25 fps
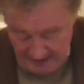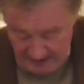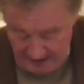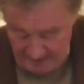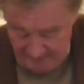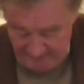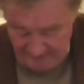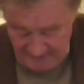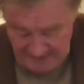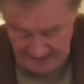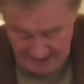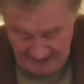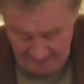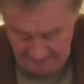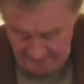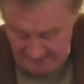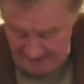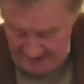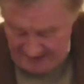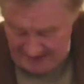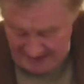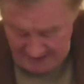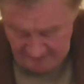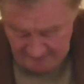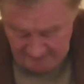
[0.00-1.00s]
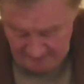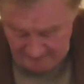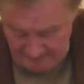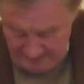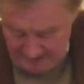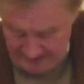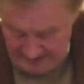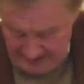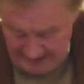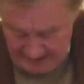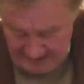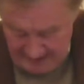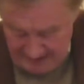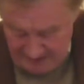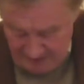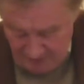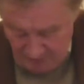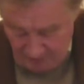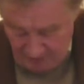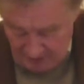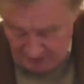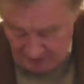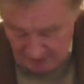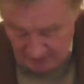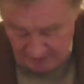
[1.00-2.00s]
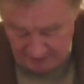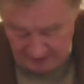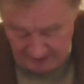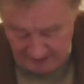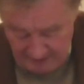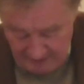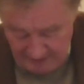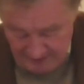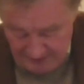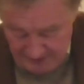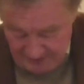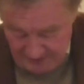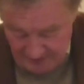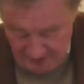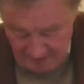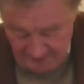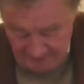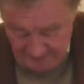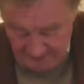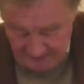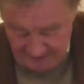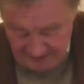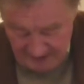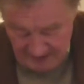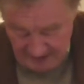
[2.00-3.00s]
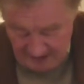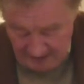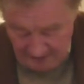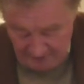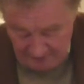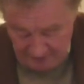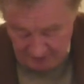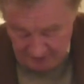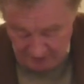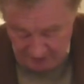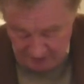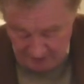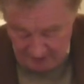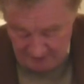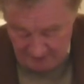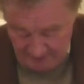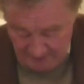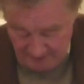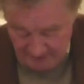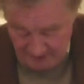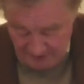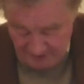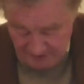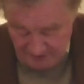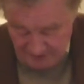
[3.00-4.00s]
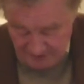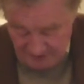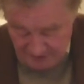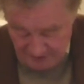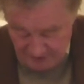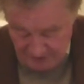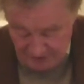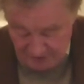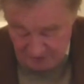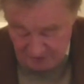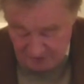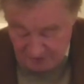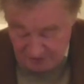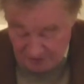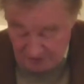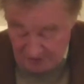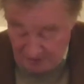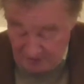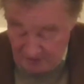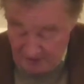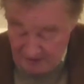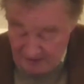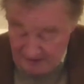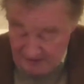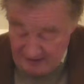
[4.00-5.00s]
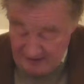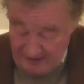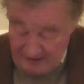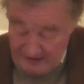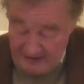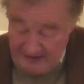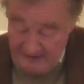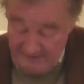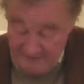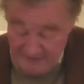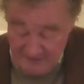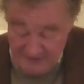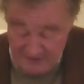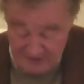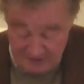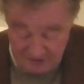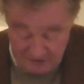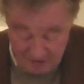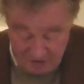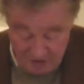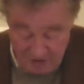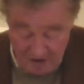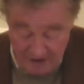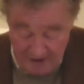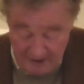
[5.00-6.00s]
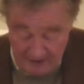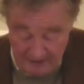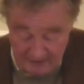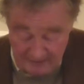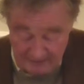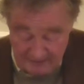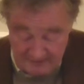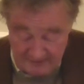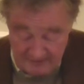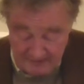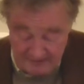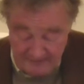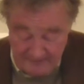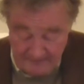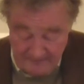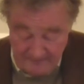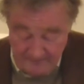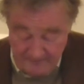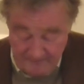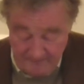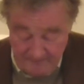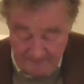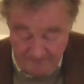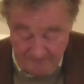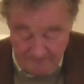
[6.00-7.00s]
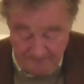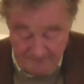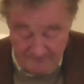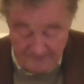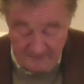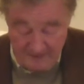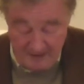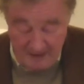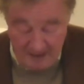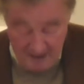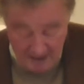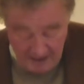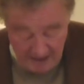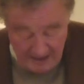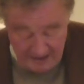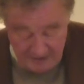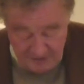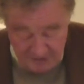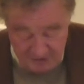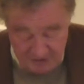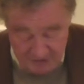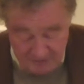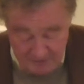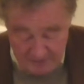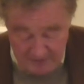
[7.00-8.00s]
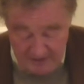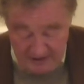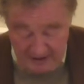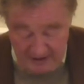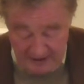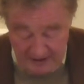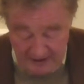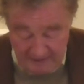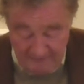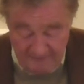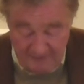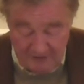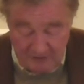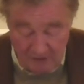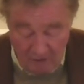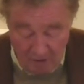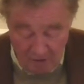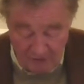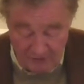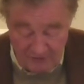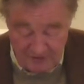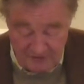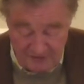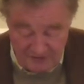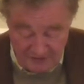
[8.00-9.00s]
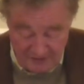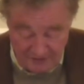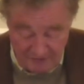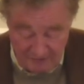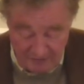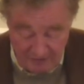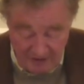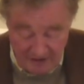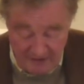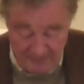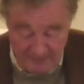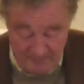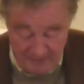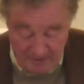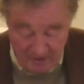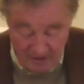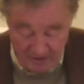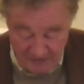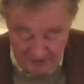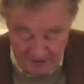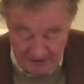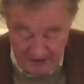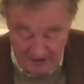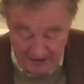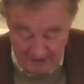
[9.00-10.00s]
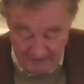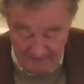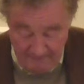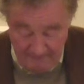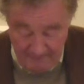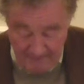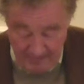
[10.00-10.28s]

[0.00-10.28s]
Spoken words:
I've never ever met anyone who carries love and caring on their person as you do, even as a child. I just believe God is the great potter.